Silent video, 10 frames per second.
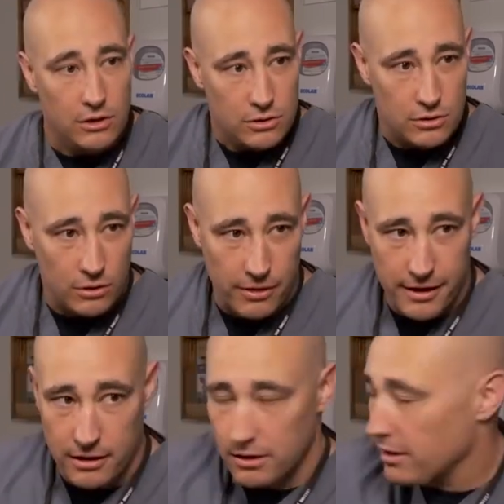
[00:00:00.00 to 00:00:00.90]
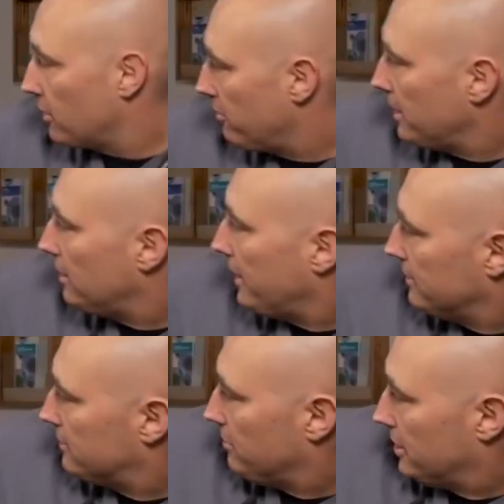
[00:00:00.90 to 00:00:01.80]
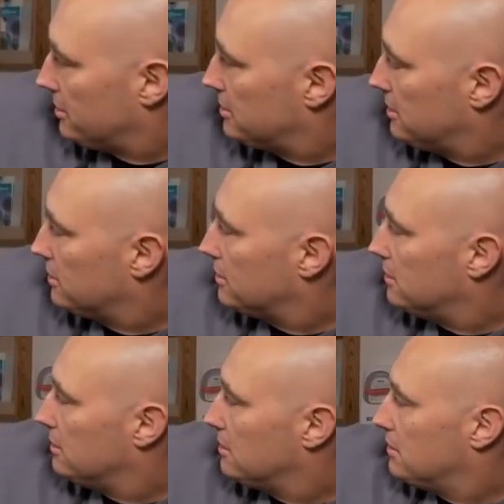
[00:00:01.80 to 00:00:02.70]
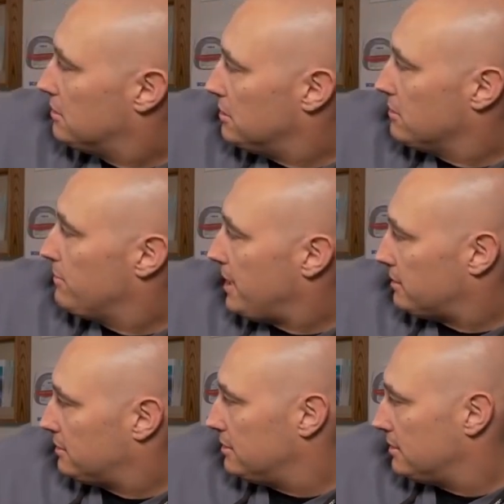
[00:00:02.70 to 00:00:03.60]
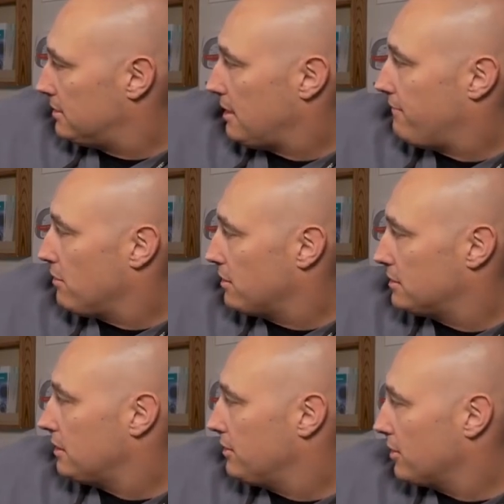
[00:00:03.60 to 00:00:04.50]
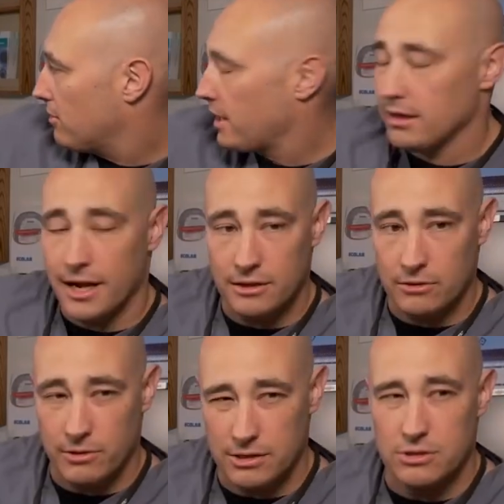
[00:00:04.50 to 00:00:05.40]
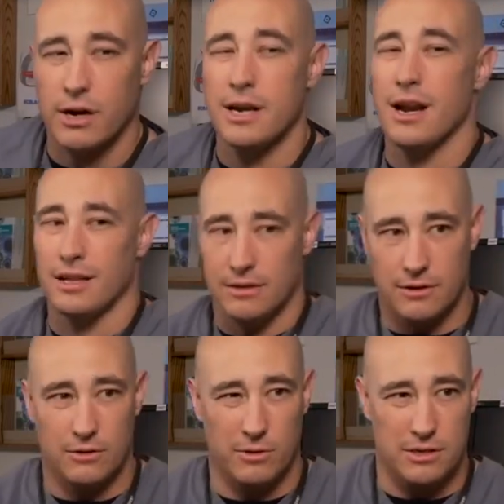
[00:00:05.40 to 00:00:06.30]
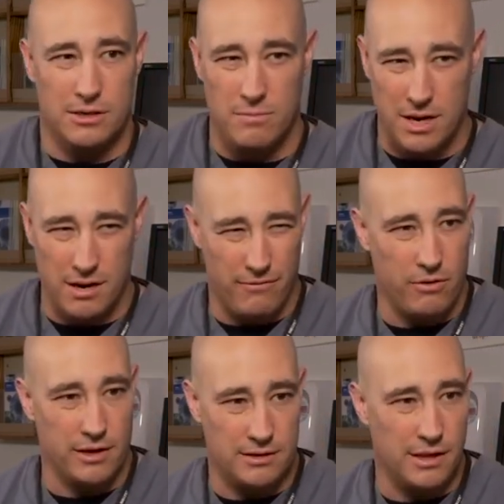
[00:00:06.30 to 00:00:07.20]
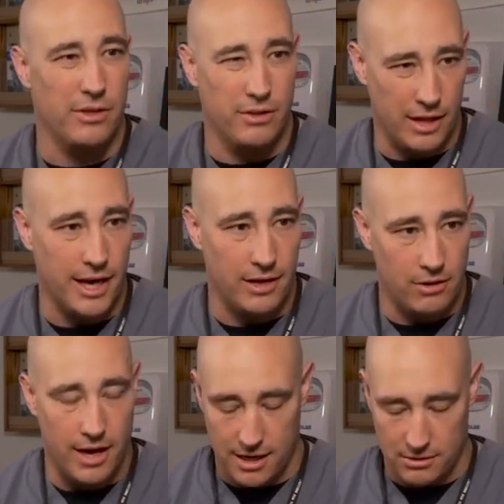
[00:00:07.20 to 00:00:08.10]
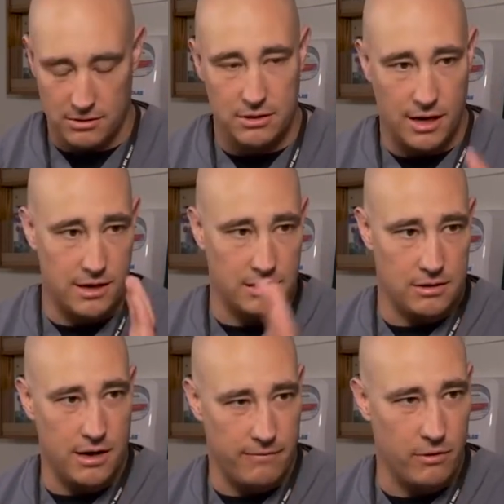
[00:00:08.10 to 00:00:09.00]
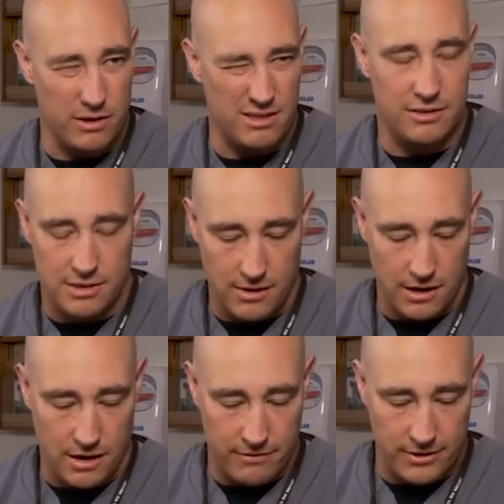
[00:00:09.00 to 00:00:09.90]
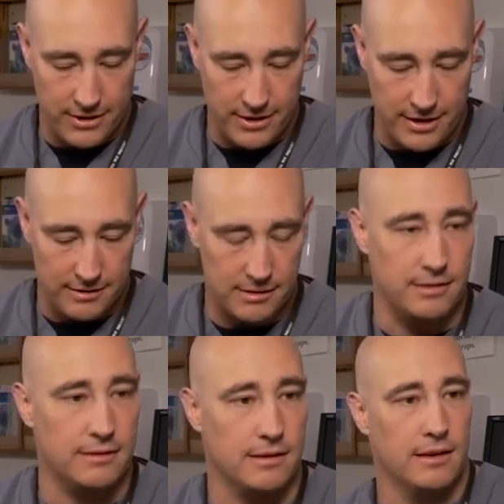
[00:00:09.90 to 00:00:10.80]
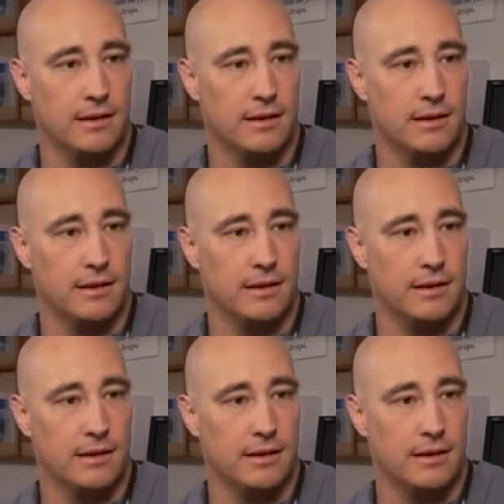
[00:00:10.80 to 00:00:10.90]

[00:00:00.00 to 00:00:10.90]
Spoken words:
So the gray light switch, do your best to just stay focused on the gray light switch. Try not to switch to me and focus on the light, okay? So just kind of try to focus on staring off into the distance.